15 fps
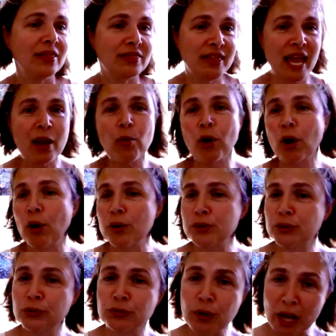They were
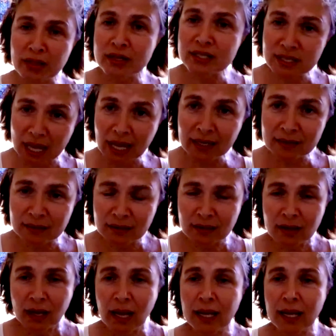going to run the state,